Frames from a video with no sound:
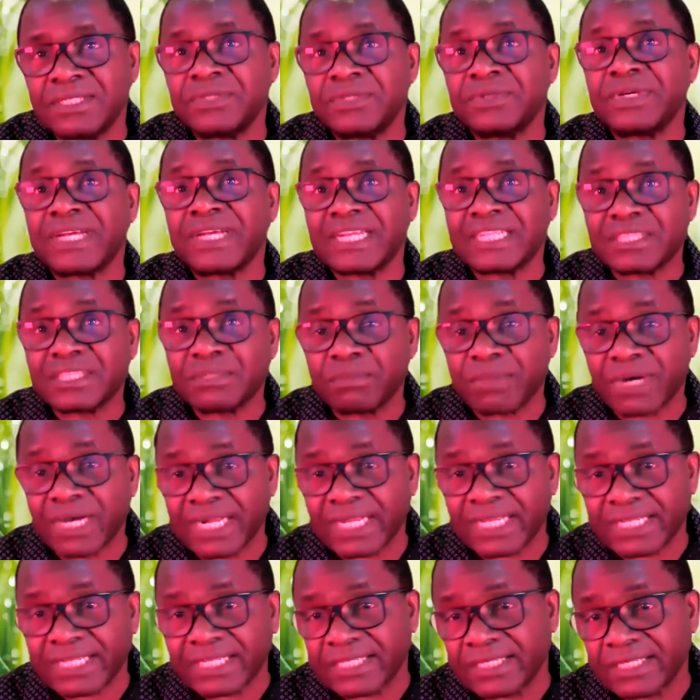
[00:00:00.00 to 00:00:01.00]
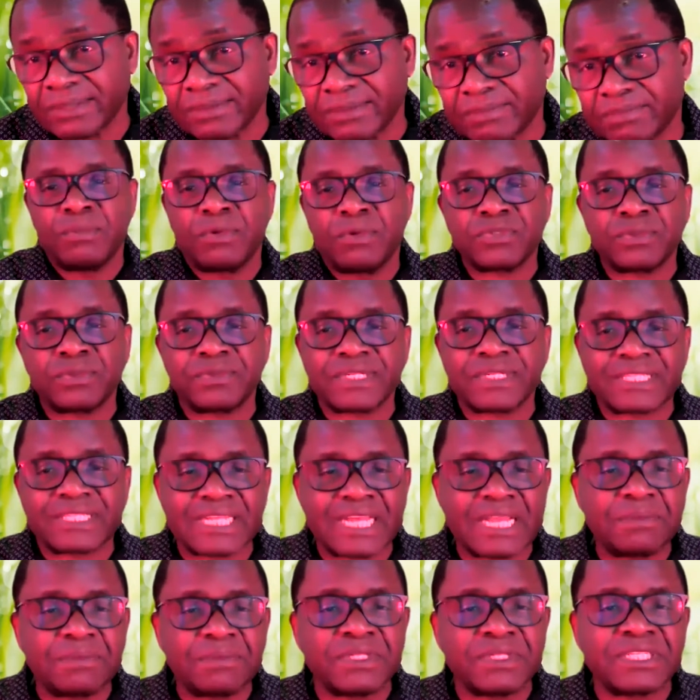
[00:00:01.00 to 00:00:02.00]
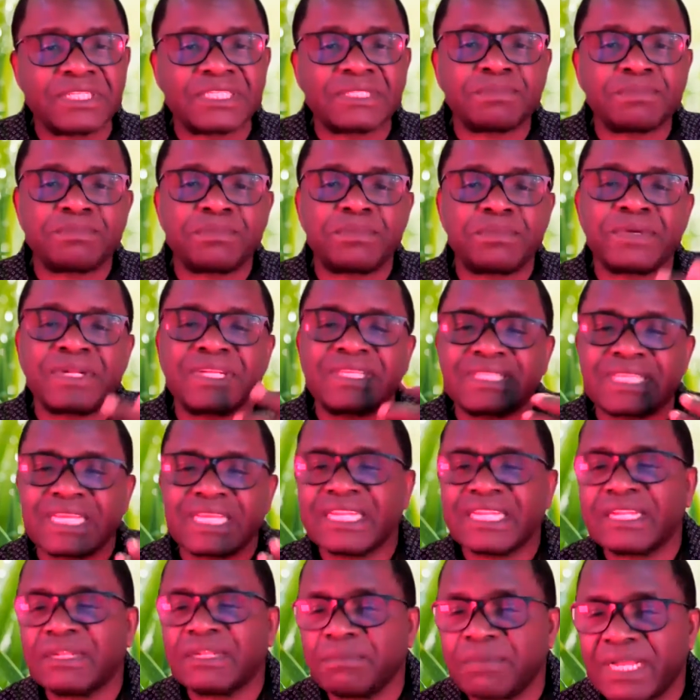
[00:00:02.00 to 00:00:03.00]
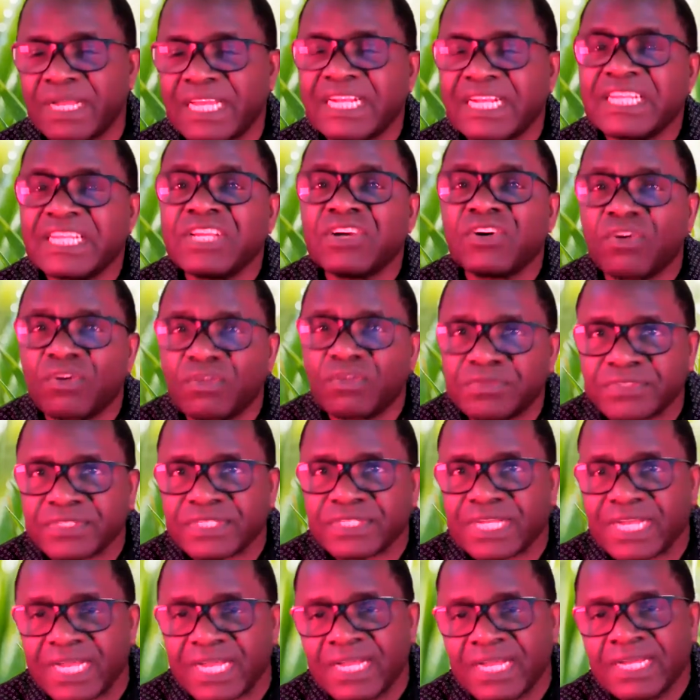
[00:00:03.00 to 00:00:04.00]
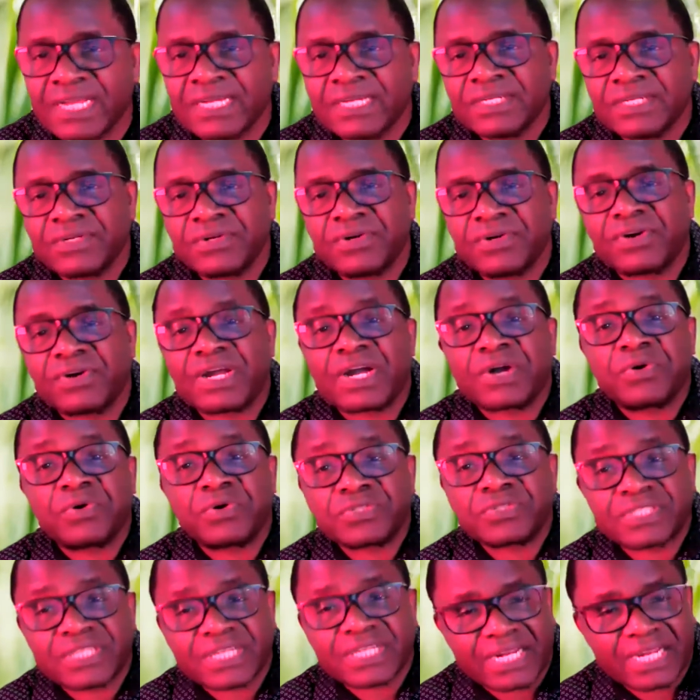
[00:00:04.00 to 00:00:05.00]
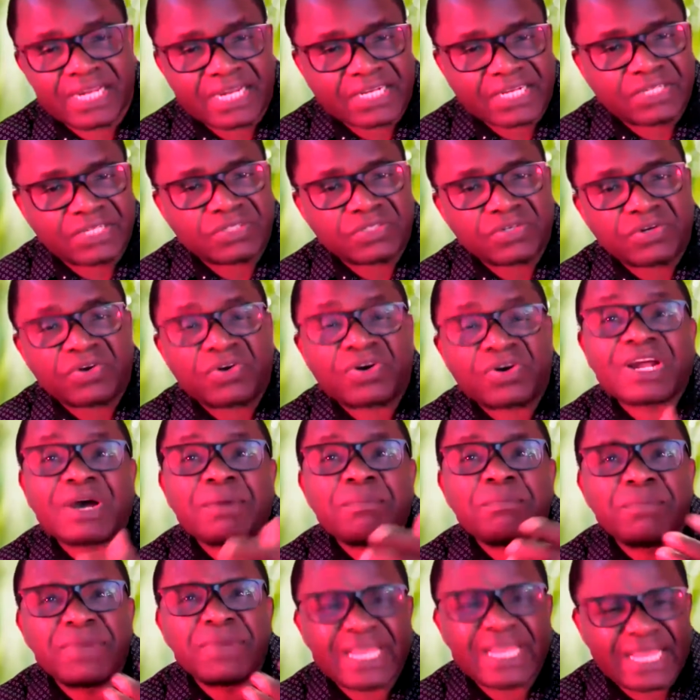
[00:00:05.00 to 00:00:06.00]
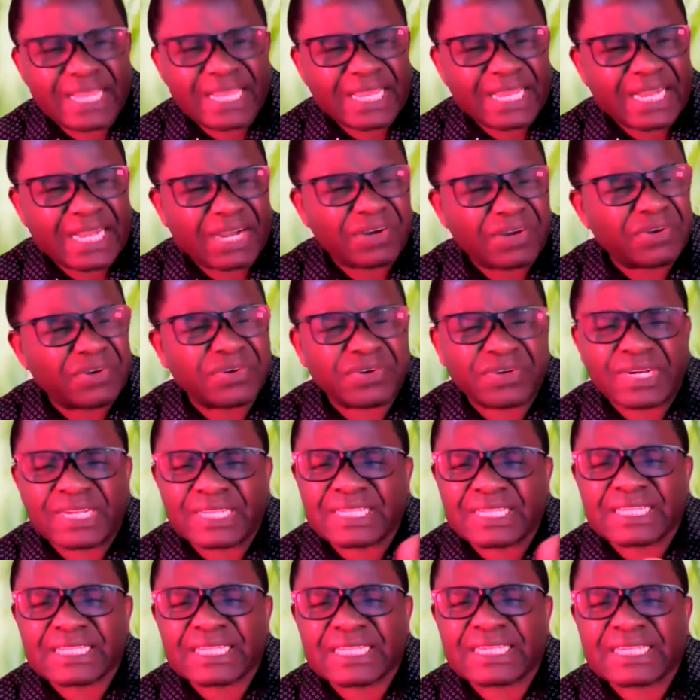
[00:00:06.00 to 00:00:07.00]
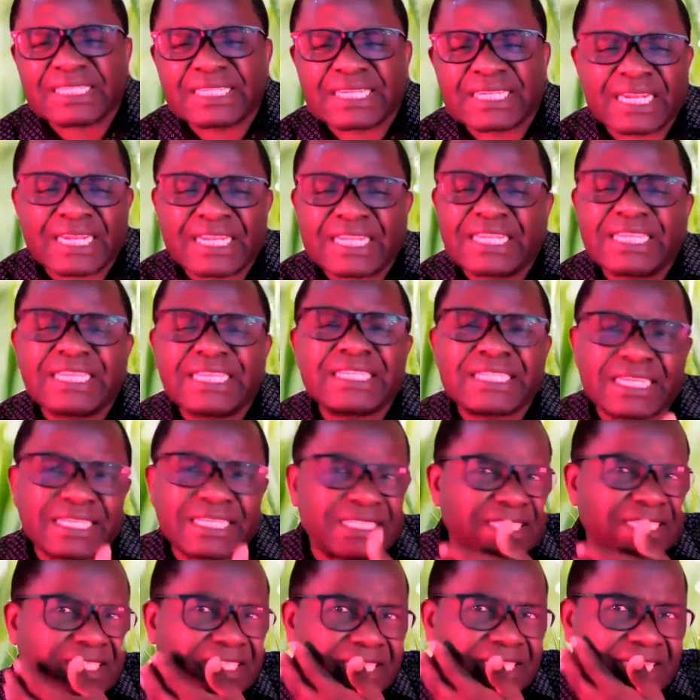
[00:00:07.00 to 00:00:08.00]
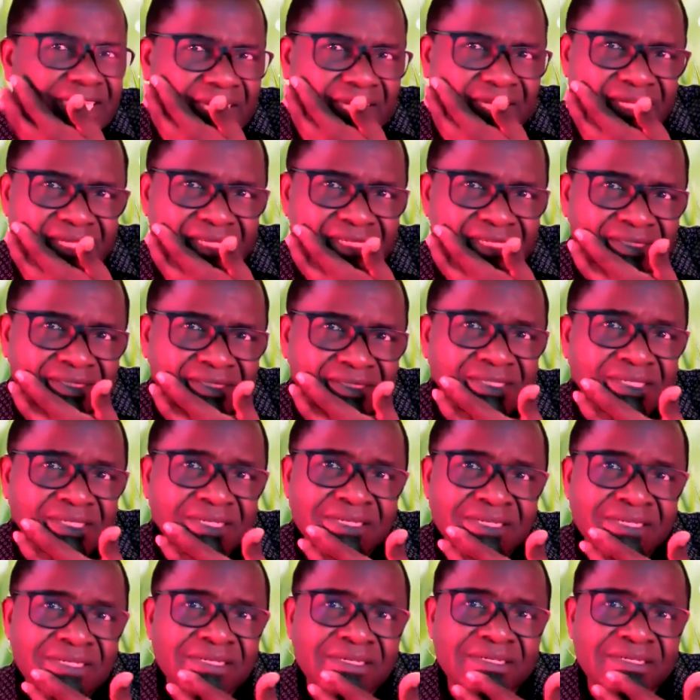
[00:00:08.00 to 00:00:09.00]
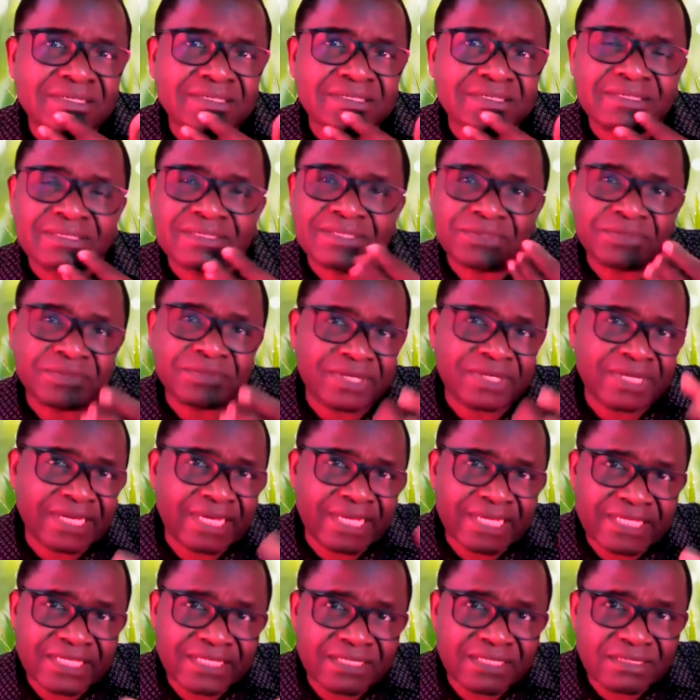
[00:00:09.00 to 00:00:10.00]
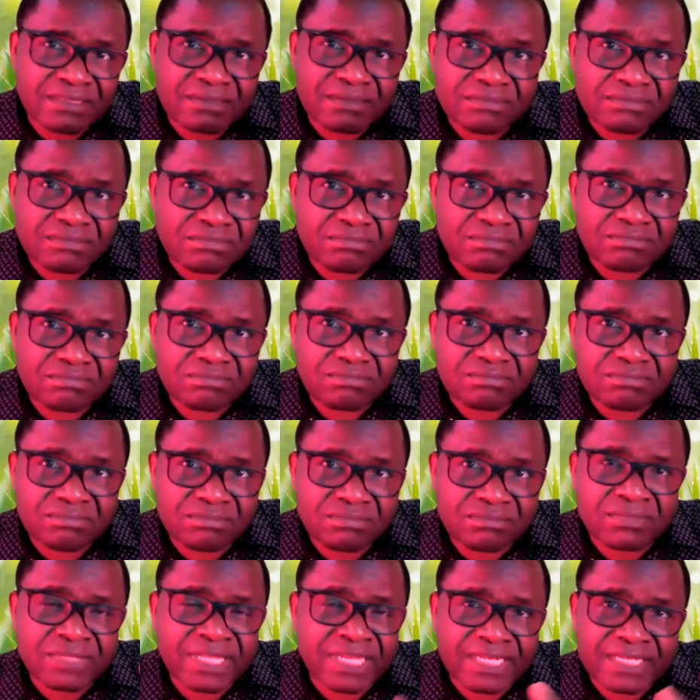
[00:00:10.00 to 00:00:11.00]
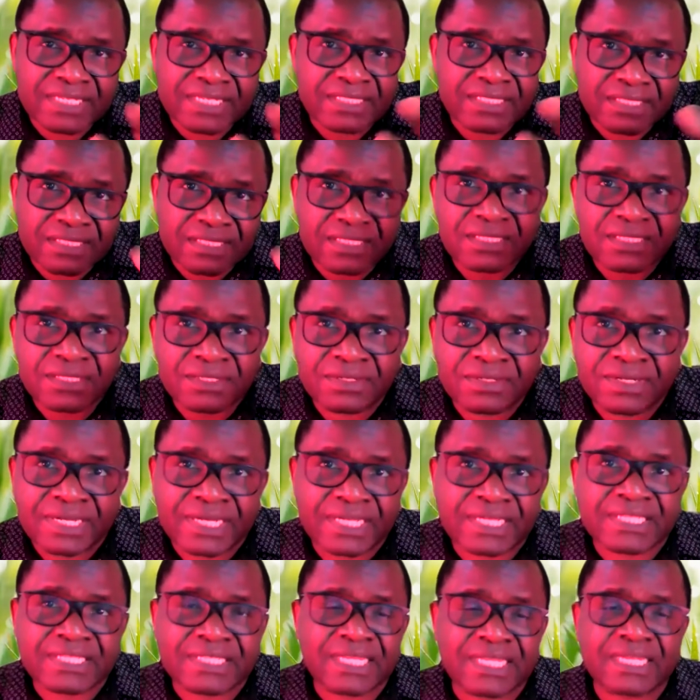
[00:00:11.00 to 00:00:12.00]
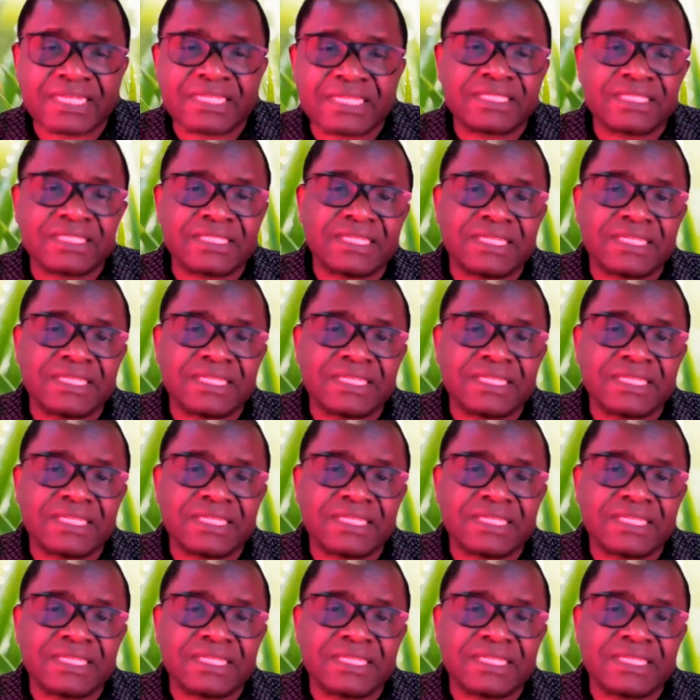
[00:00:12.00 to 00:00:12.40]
you get married. Most of the time, it is presided by a legal officer or a court clerk or a mayor rather than a religious leader. You get, then you get that